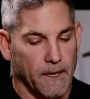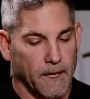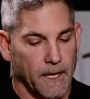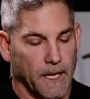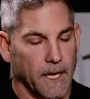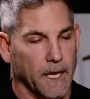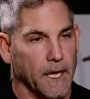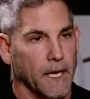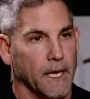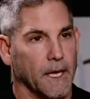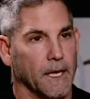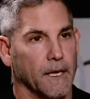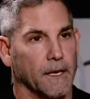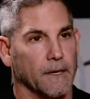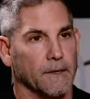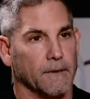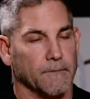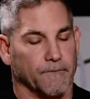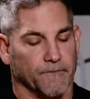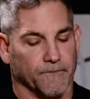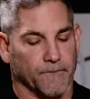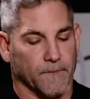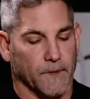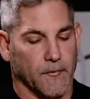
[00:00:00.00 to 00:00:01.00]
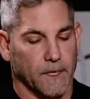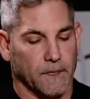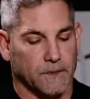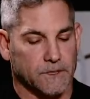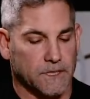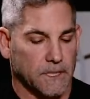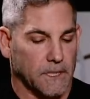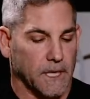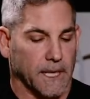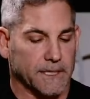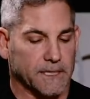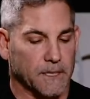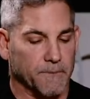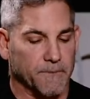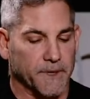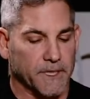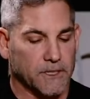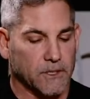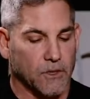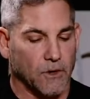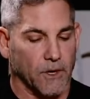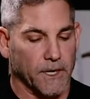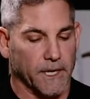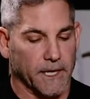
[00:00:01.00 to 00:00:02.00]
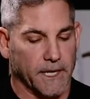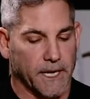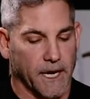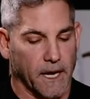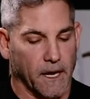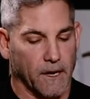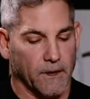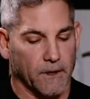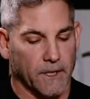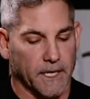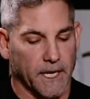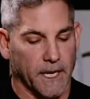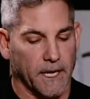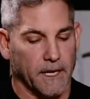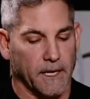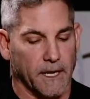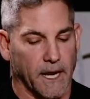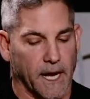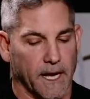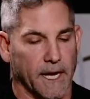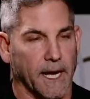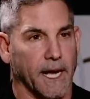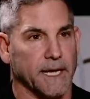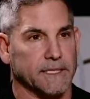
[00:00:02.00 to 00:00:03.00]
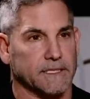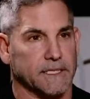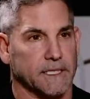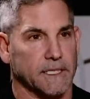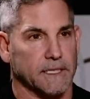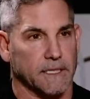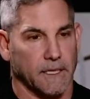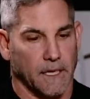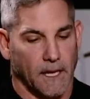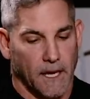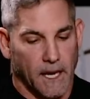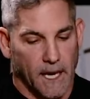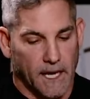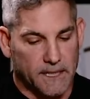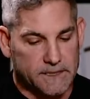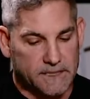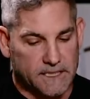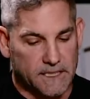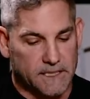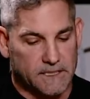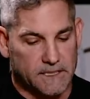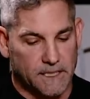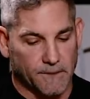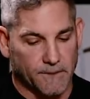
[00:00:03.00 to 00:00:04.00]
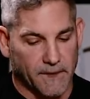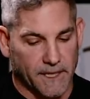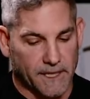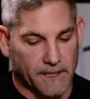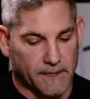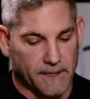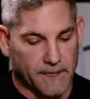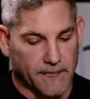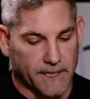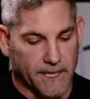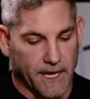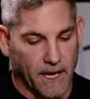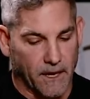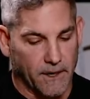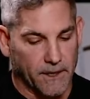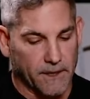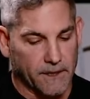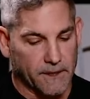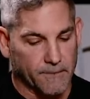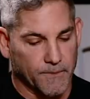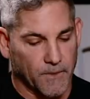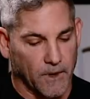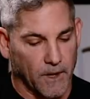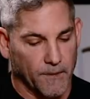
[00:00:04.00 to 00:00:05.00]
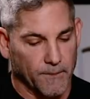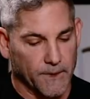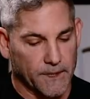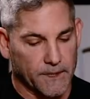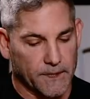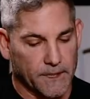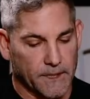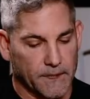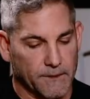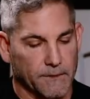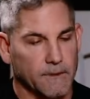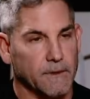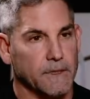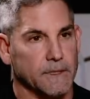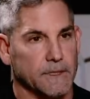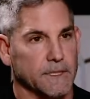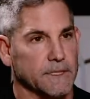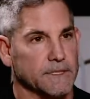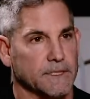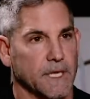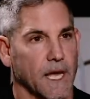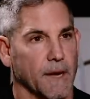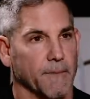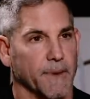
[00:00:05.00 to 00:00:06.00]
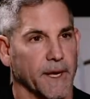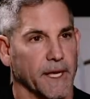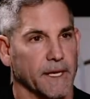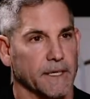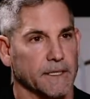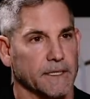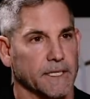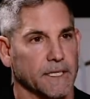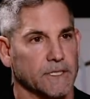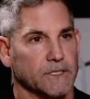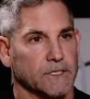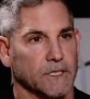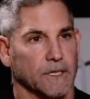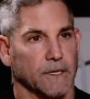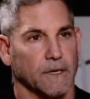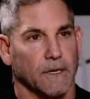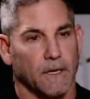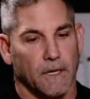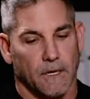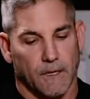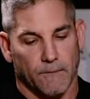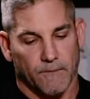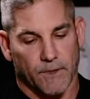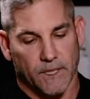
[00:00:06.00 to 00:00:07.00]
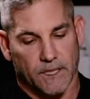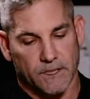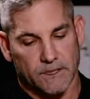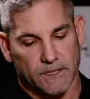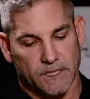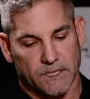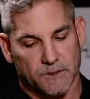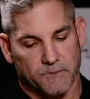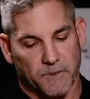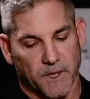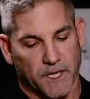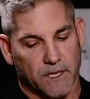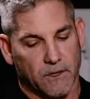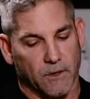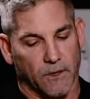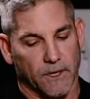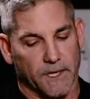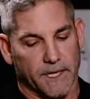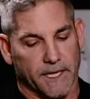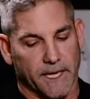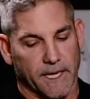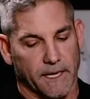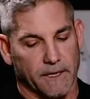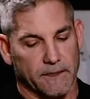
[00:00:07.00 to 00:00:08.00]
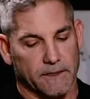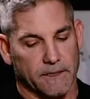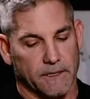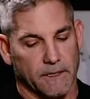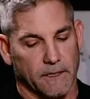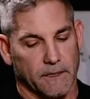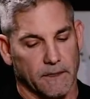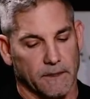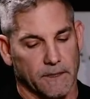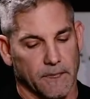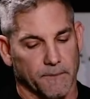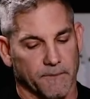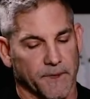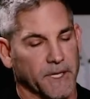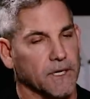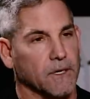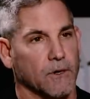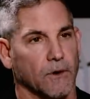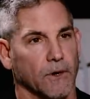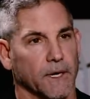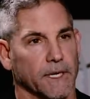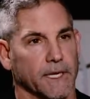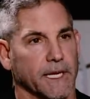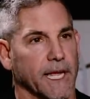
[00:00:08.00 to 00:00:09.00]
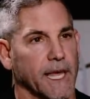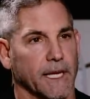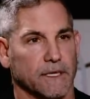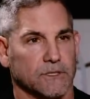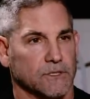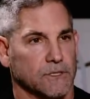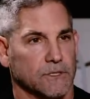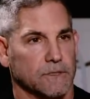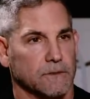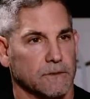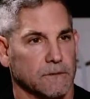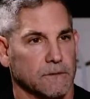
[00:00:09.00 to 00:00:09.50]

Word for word: And see, like the Bitcoin account, okay? I, I see I see somebody in the accounting department didn't is not paying attention because this Bitcoin account, the Bitcoin can't